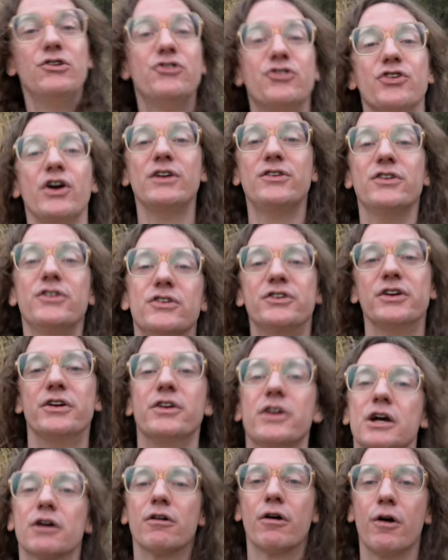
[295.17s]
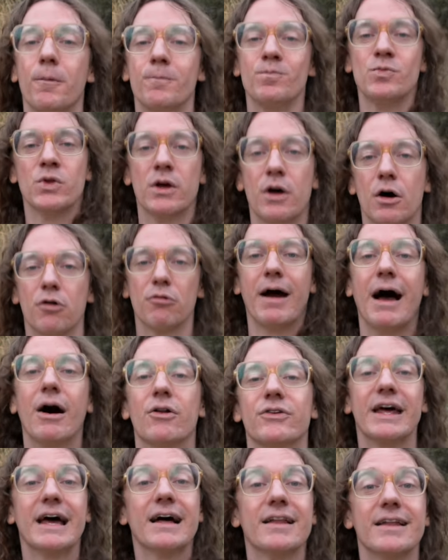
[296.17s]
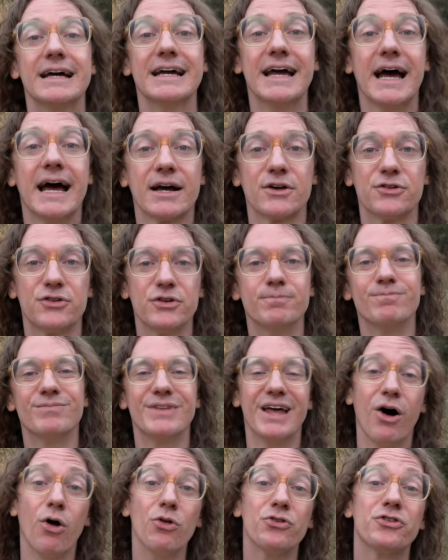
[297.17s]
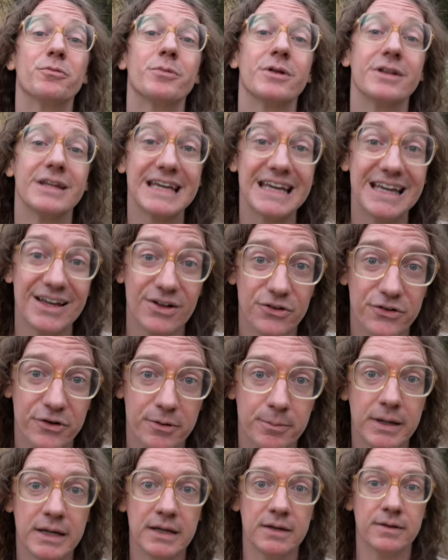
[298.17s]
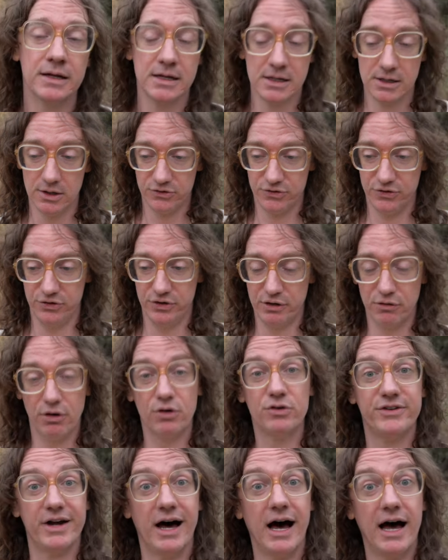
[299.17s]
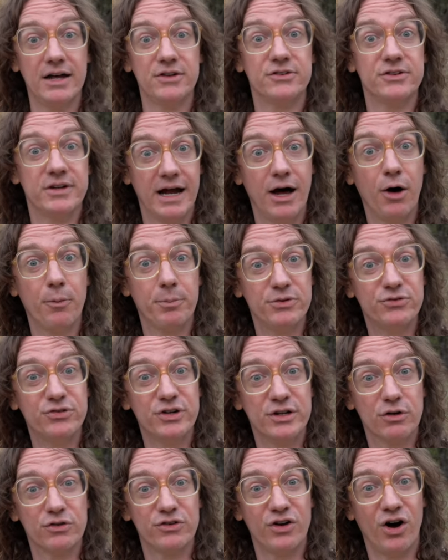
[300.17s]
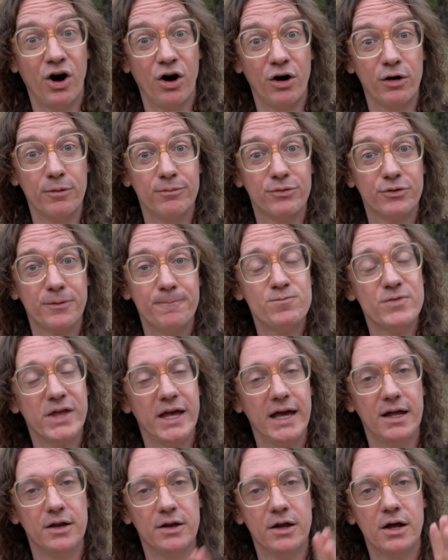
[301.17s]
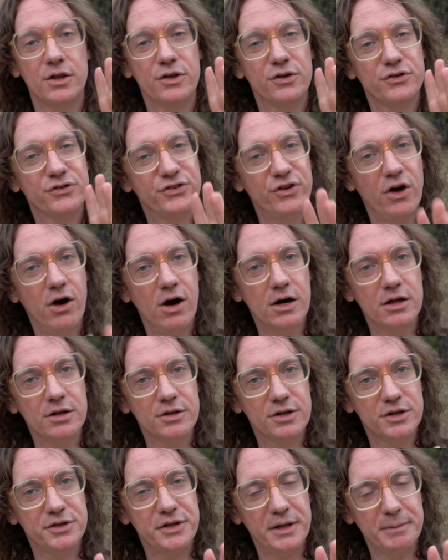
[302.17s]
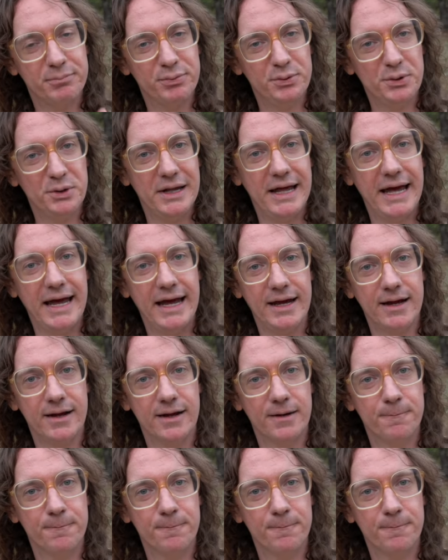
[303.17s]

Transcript: chases De Niro around LAX, ultimately kills him, and De Niro dies in Al Pacino's arms. And the song that they play